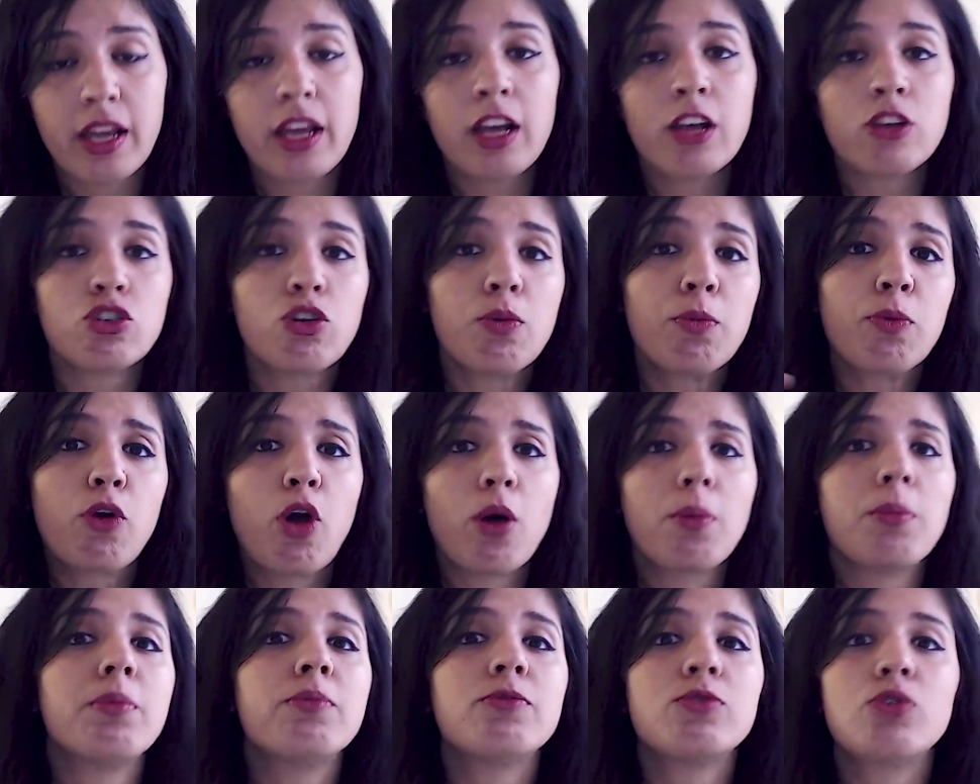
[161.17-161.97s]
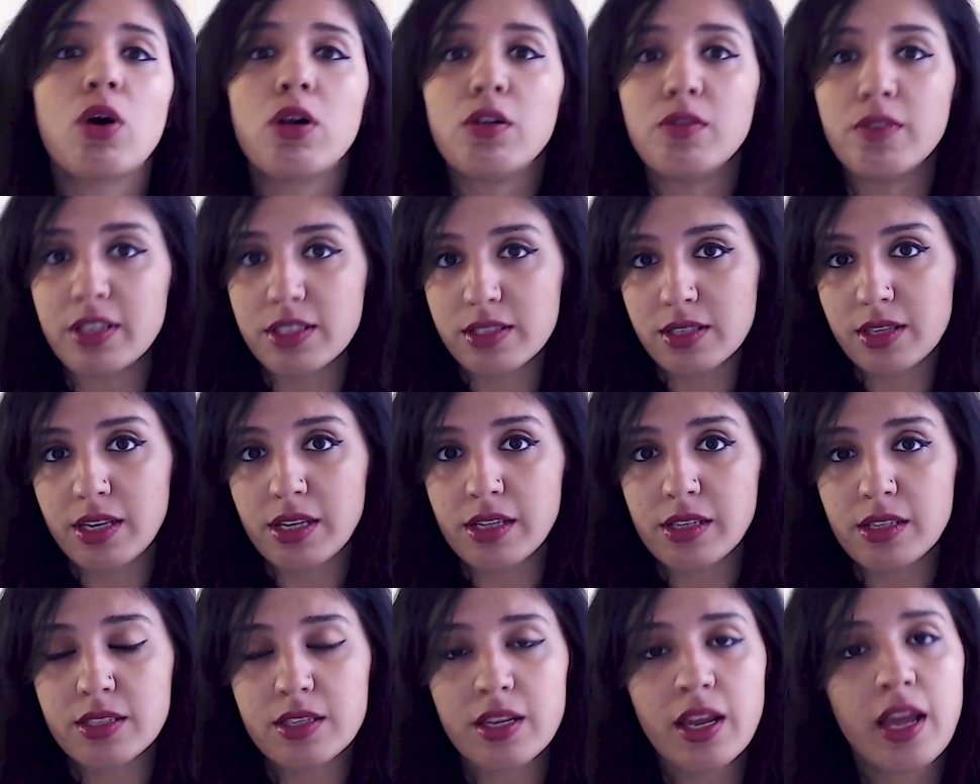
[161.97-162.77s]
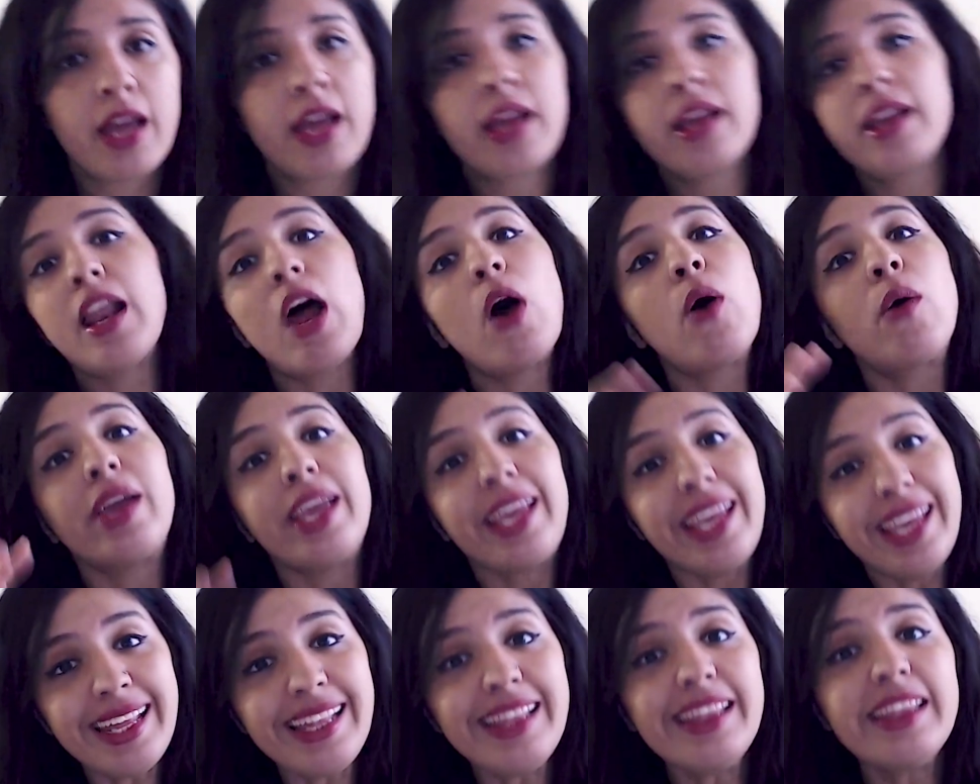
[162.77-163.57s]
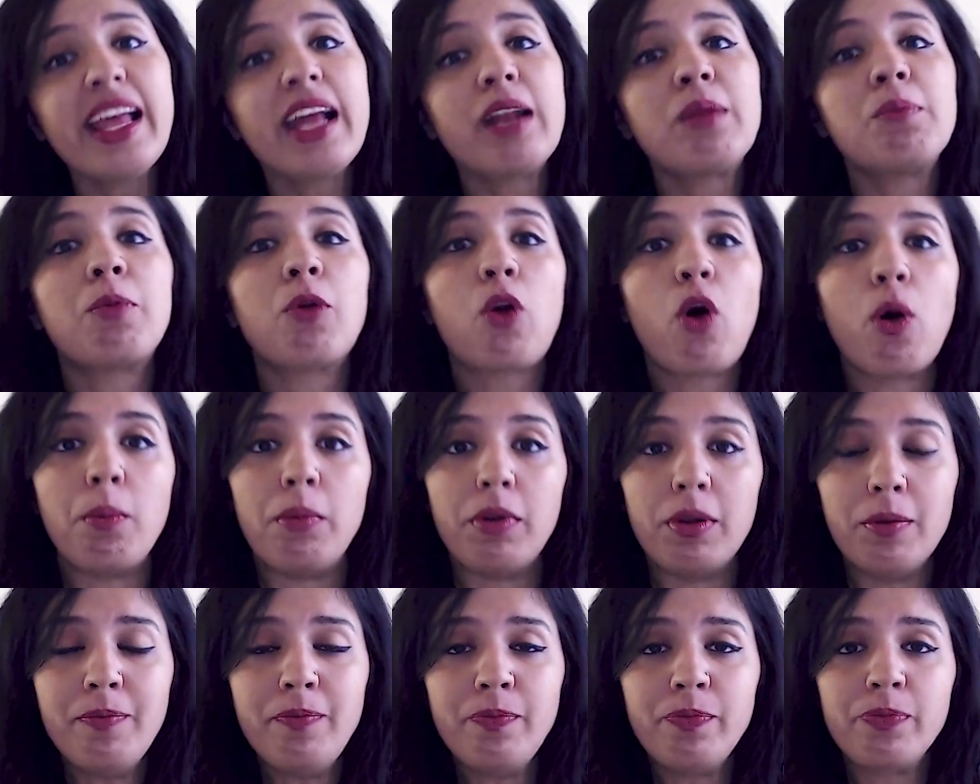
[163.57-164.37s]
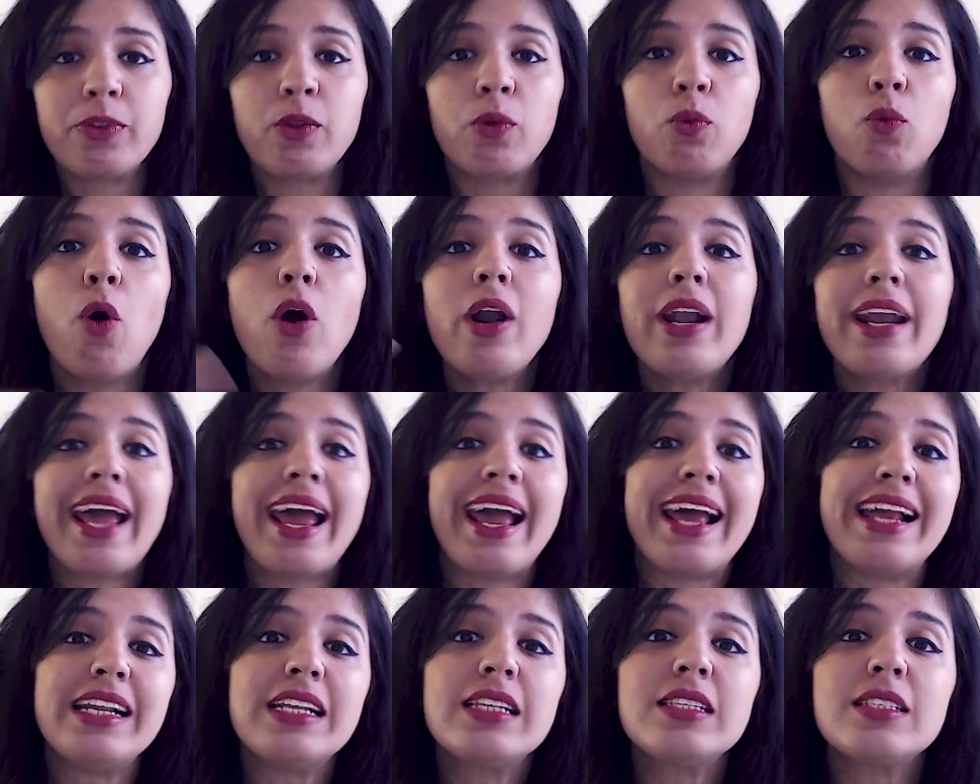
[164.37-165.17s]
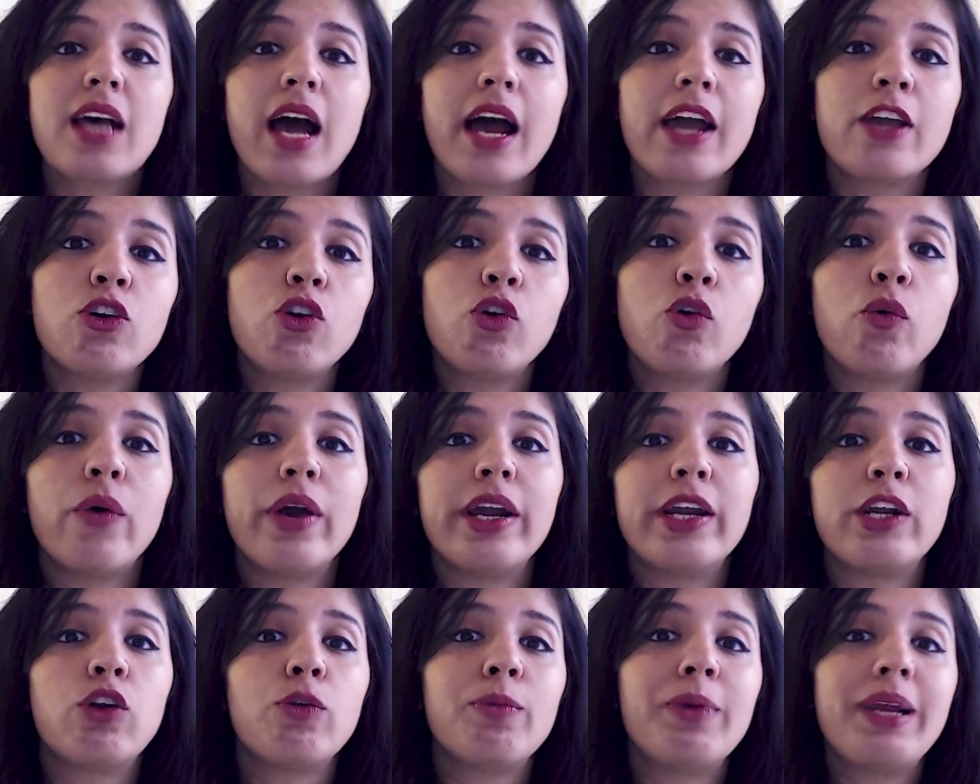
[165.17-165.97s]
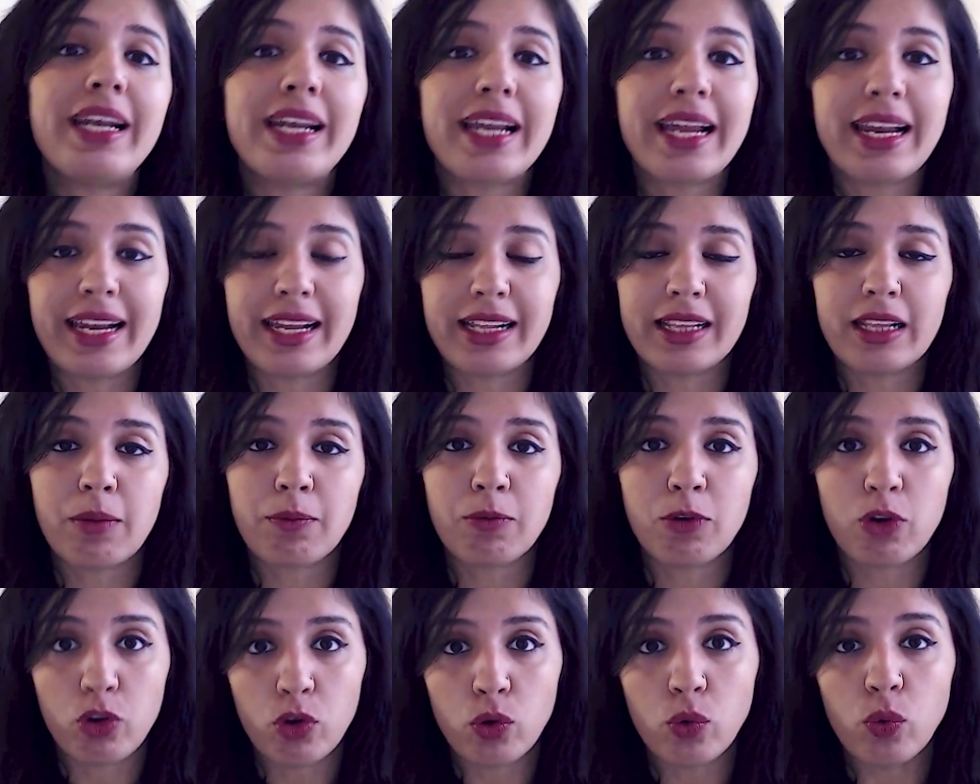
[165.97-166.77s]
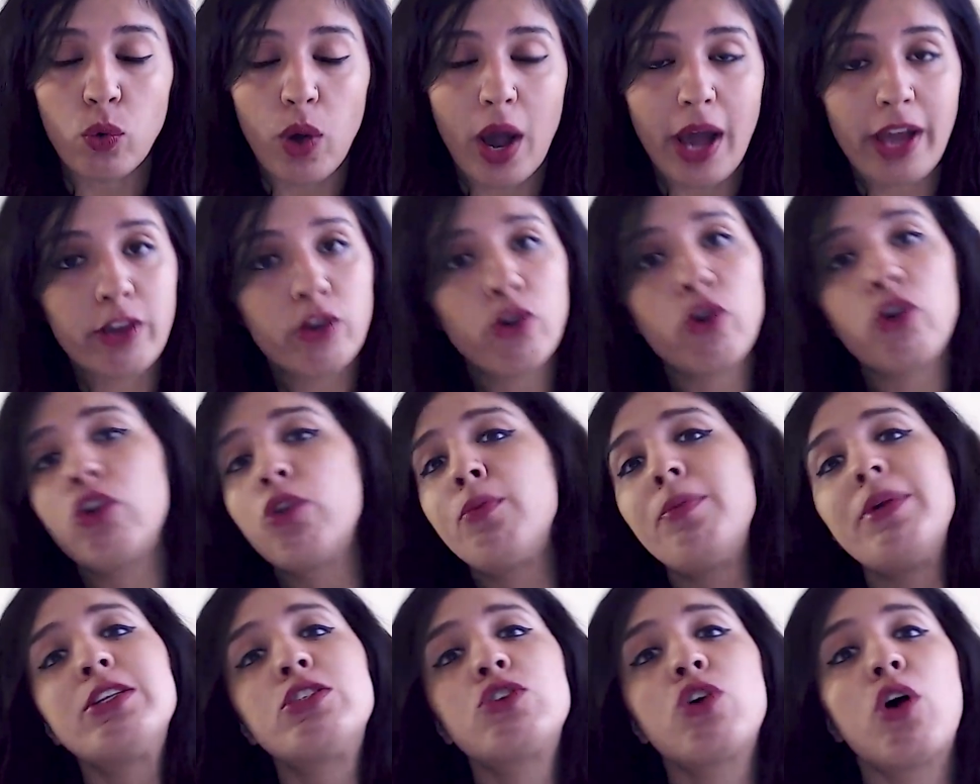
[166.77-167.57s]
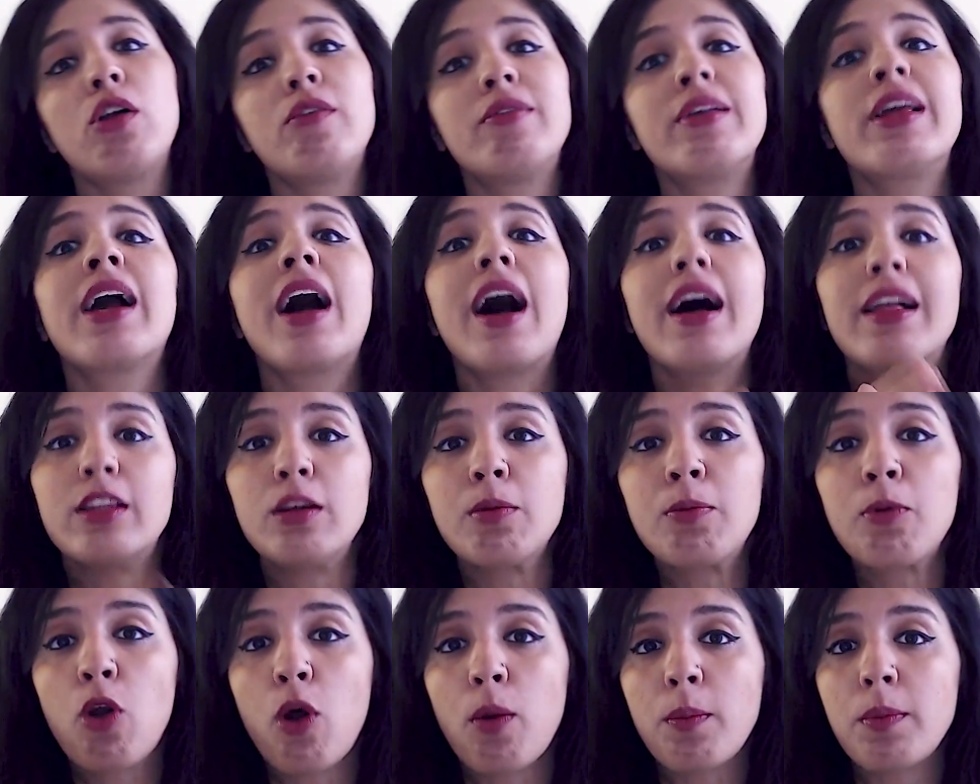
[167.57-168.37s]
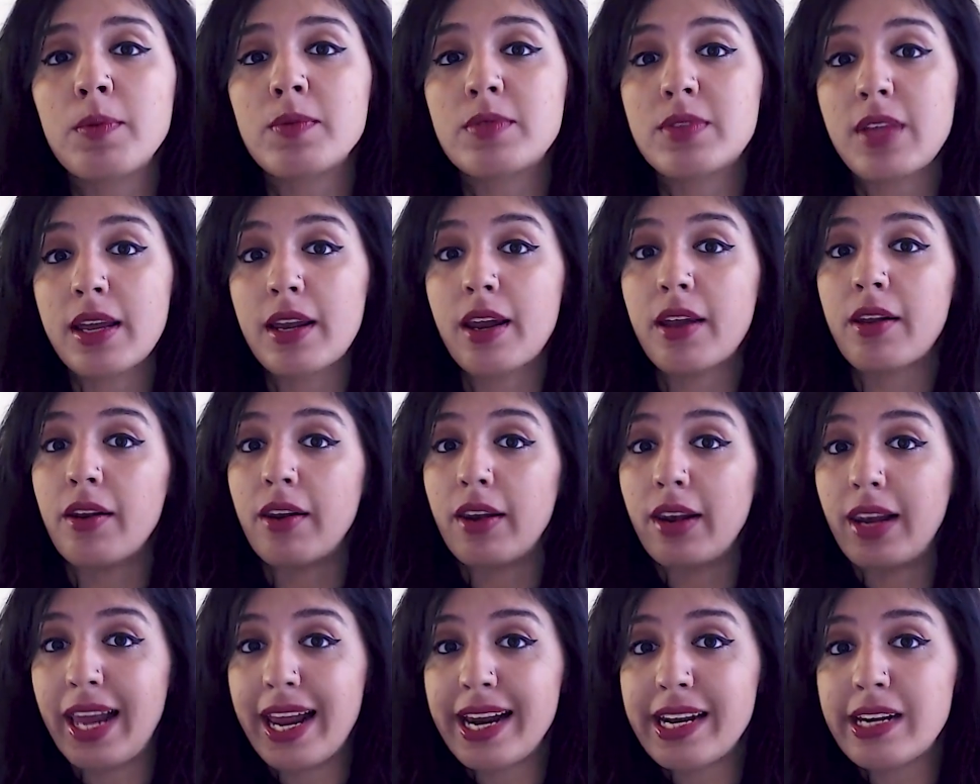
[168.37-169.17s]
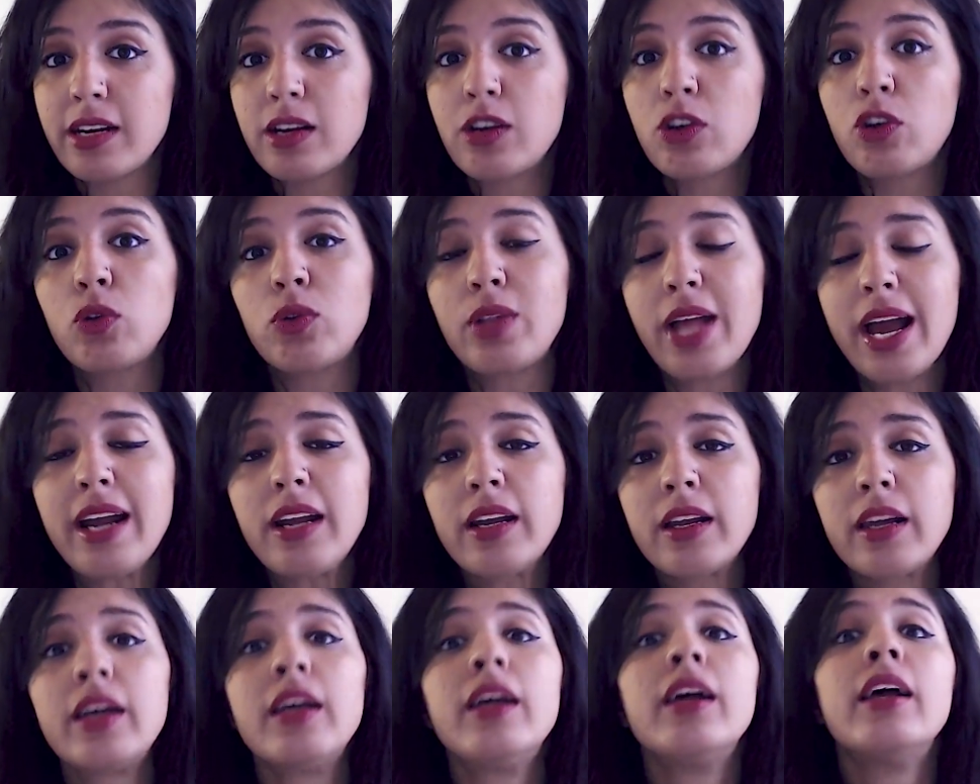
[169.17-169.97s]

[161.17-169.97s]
So problem solving skills. Now in that problem, what else are you going to be telling them to do? Are you going to be solving other problems that are related to that?